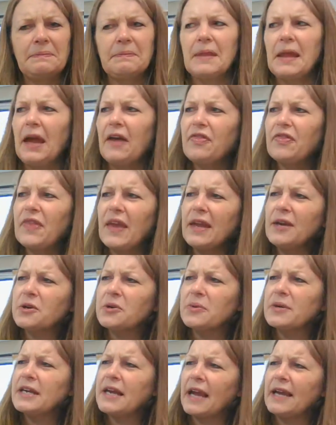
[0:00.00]
Had they
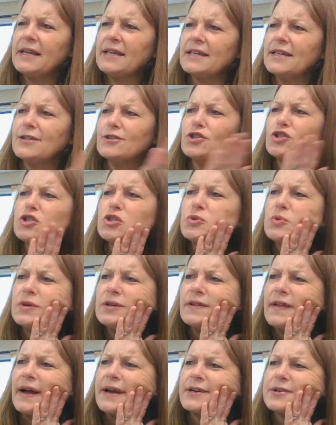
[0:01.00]
created a
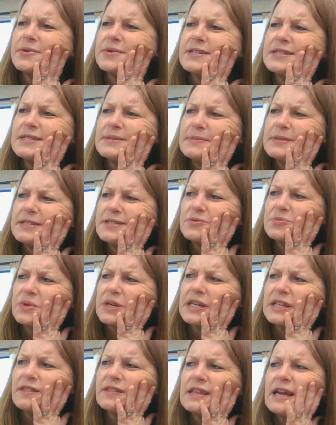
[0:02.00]
jewel-like Christmas
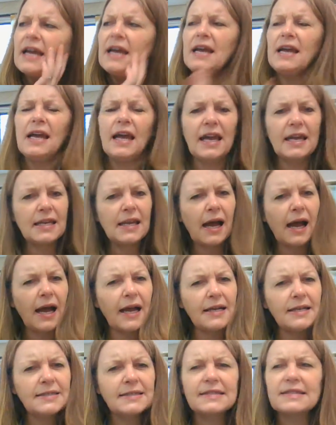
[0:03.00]
wreath, an
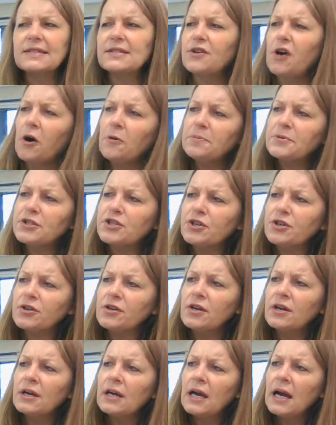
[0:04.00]
ice sculpture?
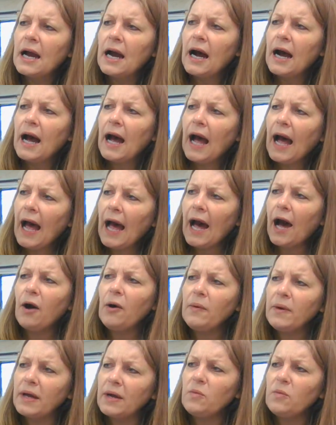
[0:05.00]

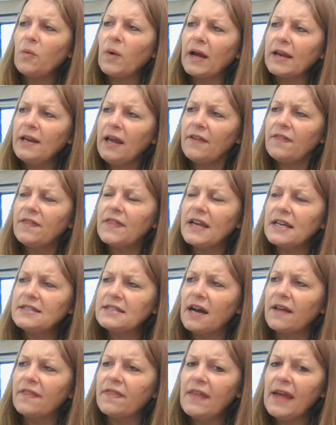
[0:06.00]
How and when had they
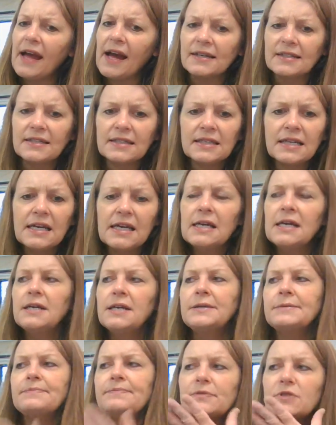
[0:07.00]
done that?
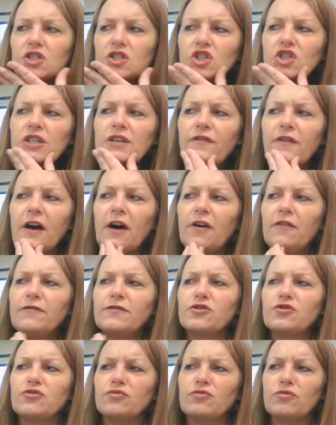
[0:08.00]
Chief Elf
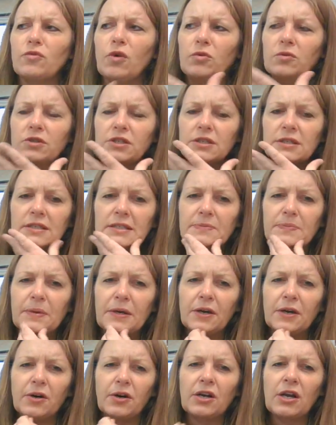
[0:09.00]
stroked his
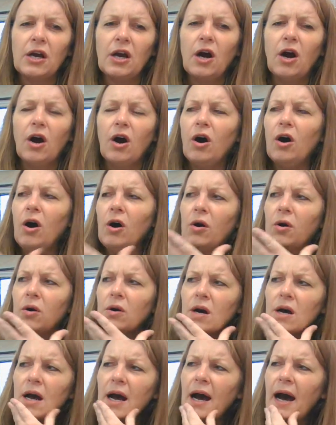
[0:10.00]
beard. Oh,
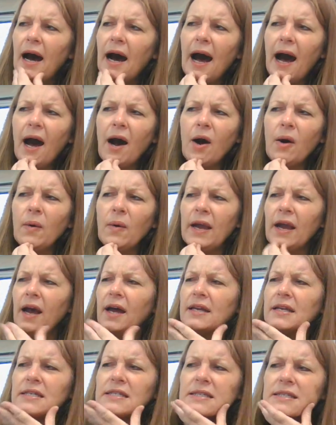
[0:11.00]
how
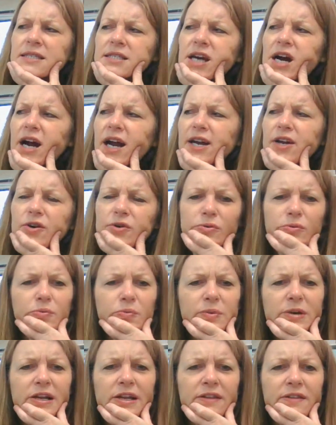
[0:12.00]
had his tired
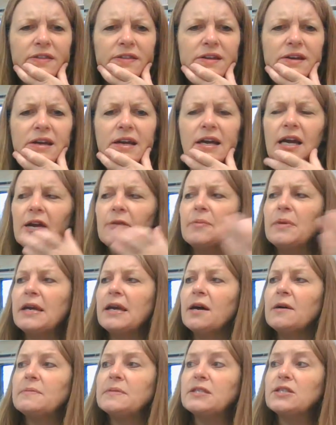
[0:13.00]
wreath
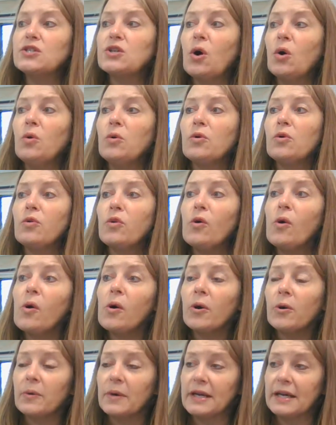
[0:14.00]
become so
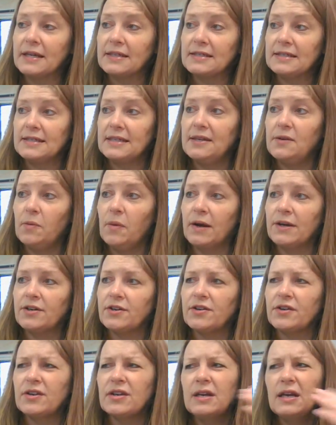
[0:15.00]
glorious, he
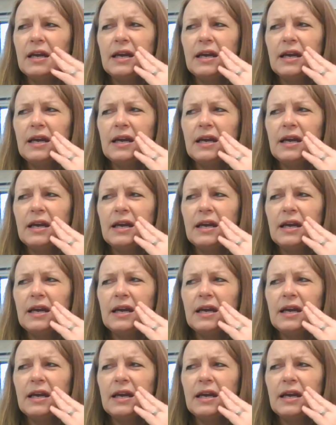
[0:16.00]
wondered.